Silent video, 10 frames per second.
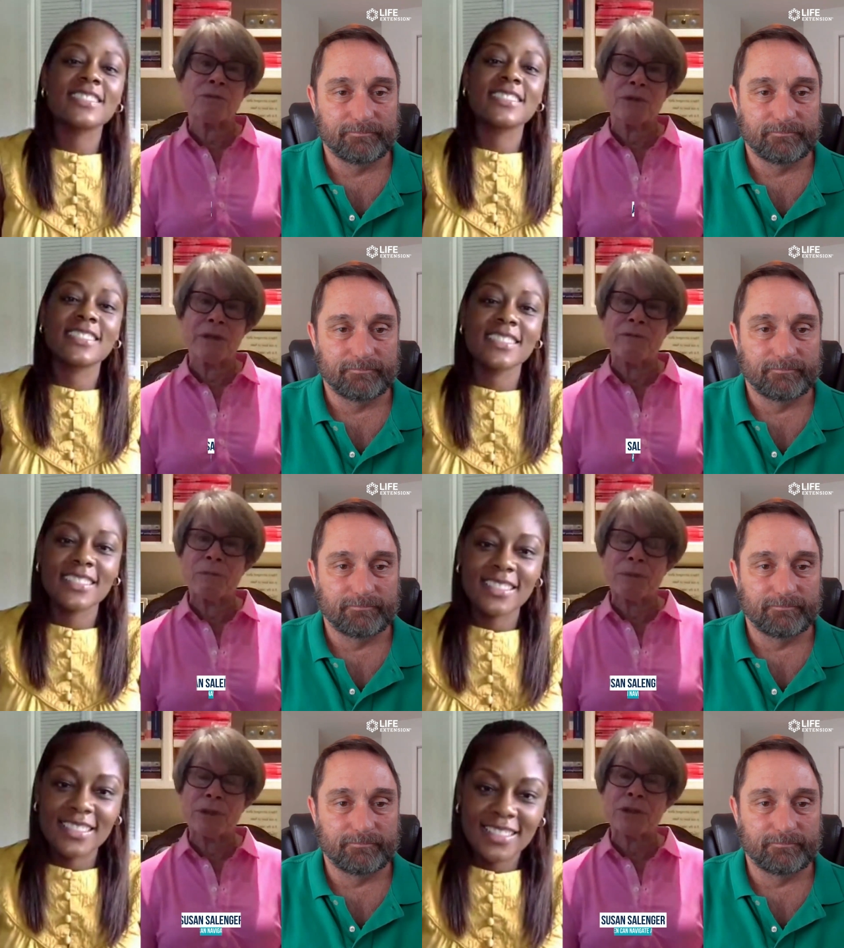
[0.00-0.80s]

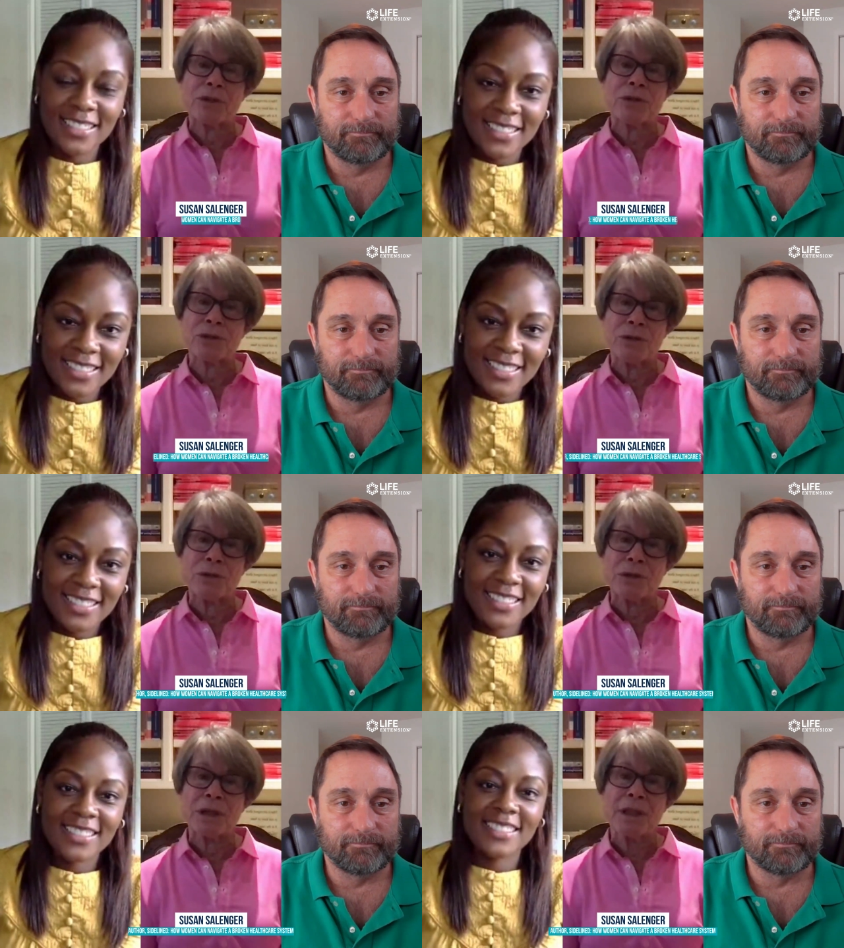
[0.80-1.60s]
Speaker 1: wherever books are
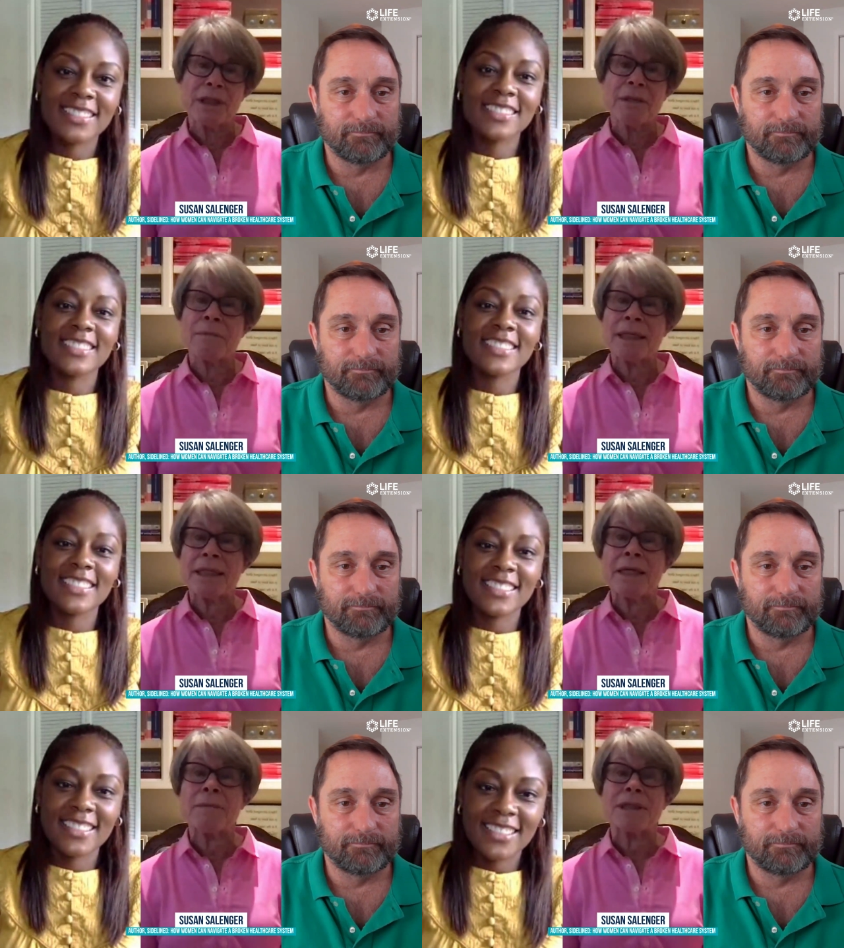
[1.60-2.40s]
sold. And my
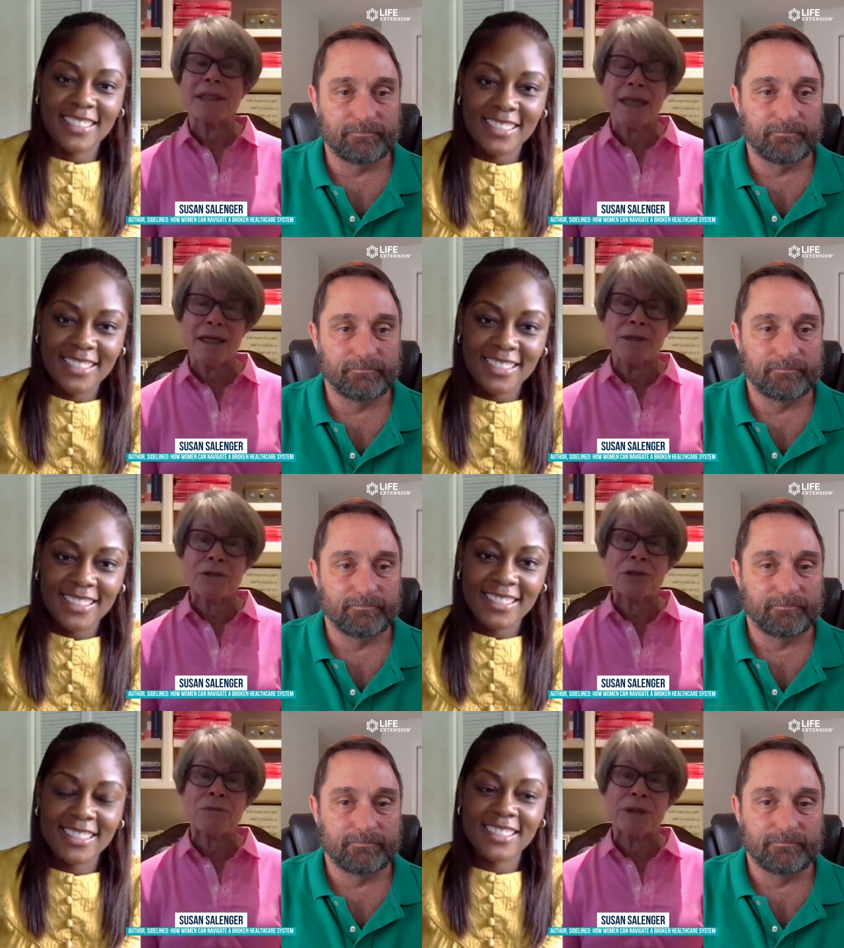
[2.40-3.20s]
name is
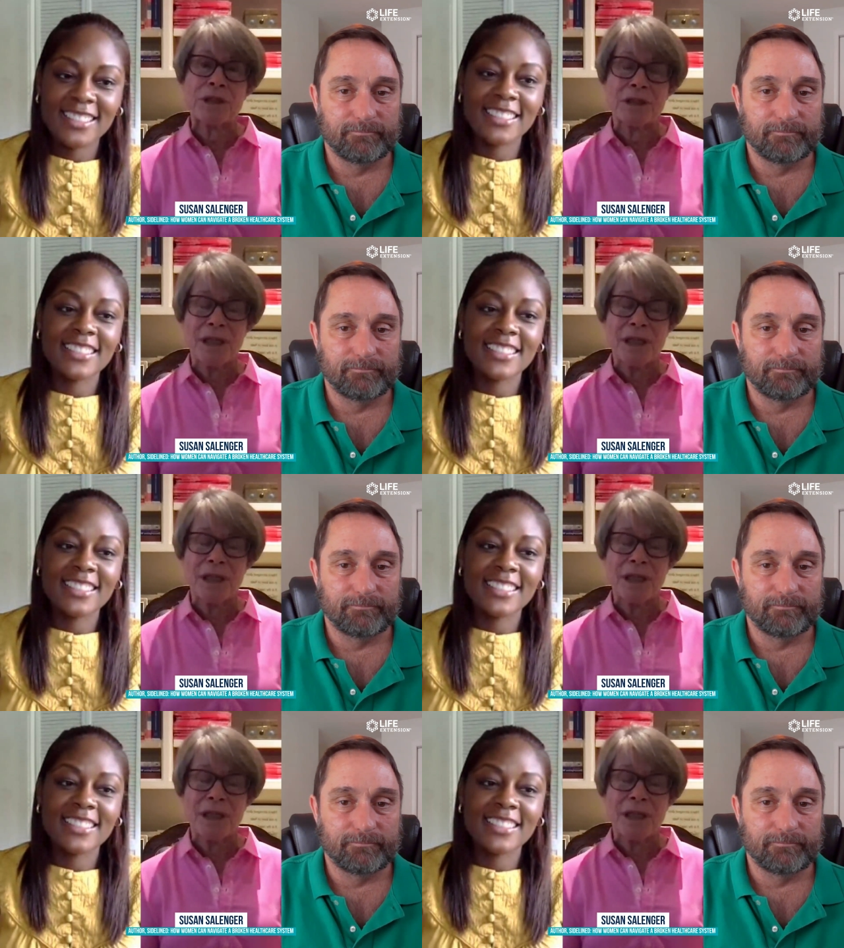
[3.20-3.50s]
Salinger, which is